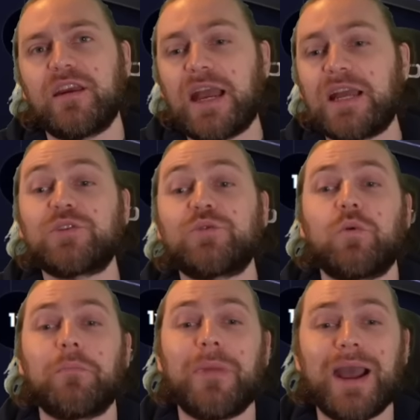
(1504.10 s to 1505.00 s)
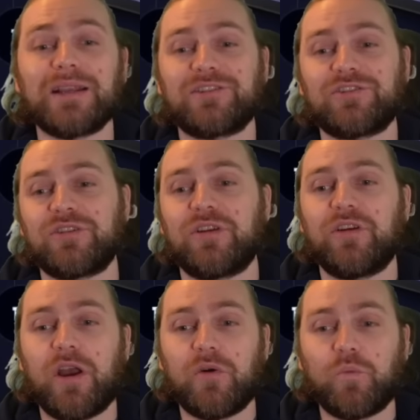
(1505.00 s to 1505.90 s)
actual match,
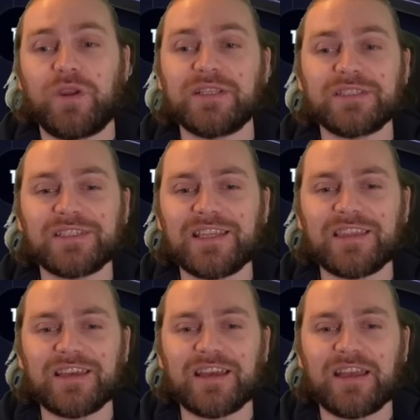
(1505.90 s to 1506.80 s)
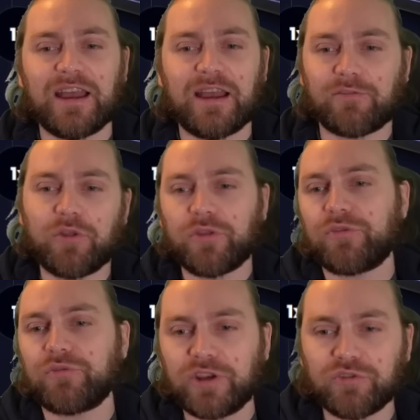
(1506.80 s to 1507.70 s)
we can see that I've got the
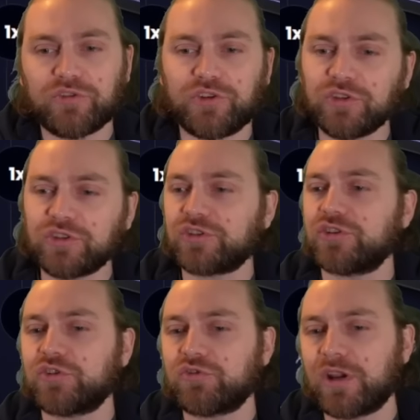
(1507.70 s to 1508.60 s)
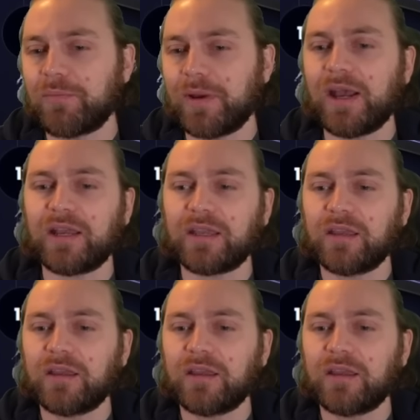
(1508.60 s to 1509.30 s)
300 dust straight back.